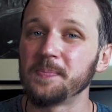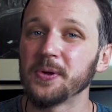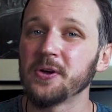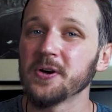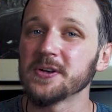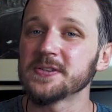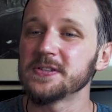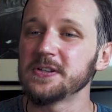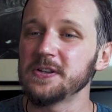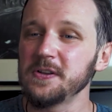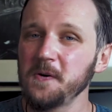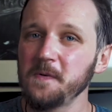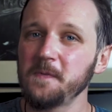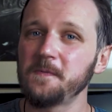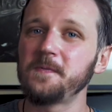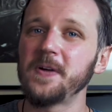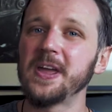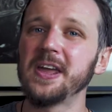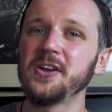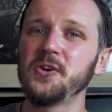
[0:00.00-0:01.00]
because you
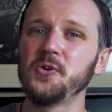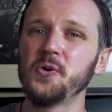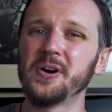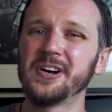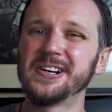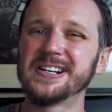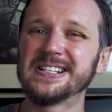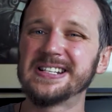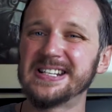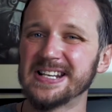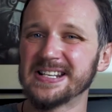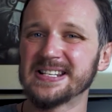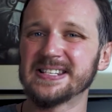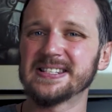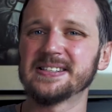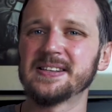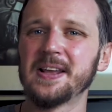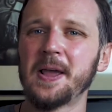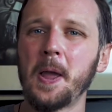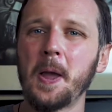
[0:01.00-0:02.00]
think you are
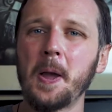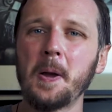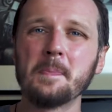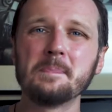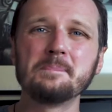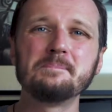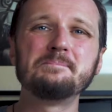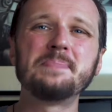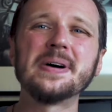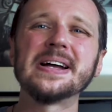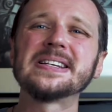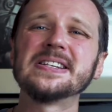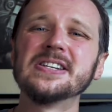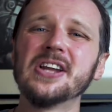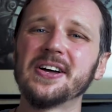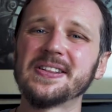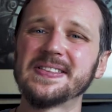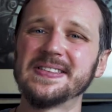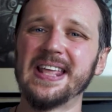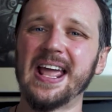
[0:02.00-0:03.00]
this but
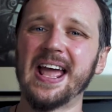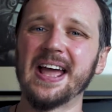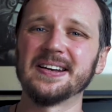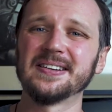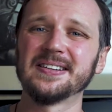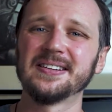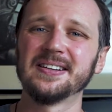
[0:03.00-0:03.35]
not that.